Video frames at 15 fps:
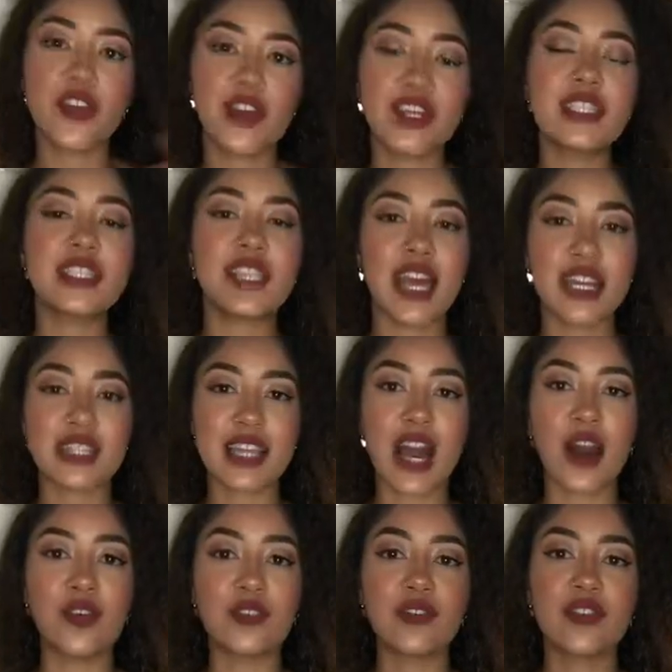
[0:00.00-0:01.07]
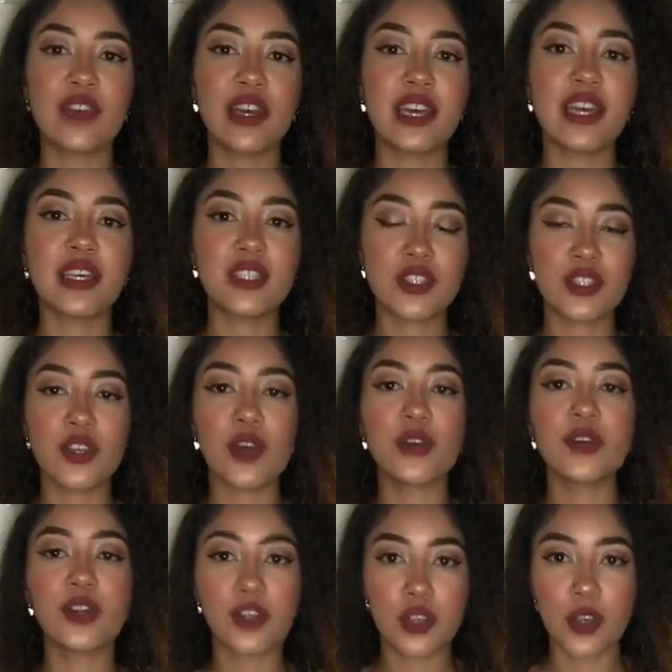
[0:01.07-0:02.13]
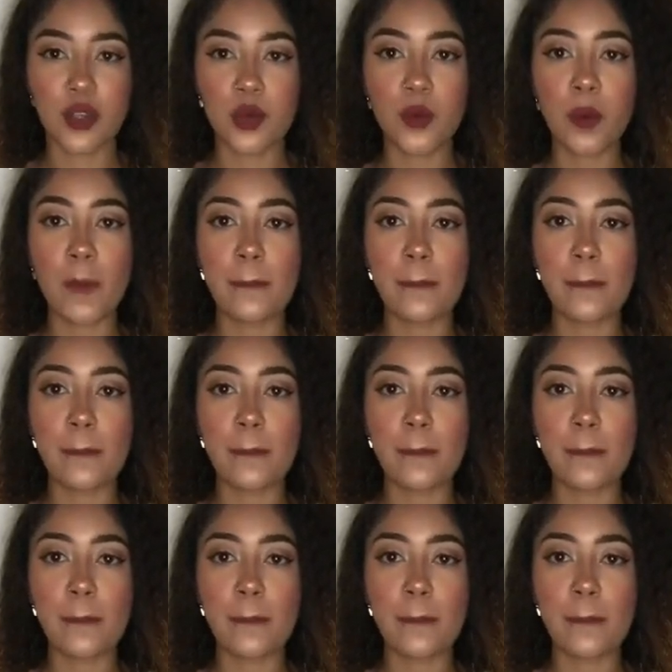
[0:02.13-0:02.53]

this next outfit is so cute,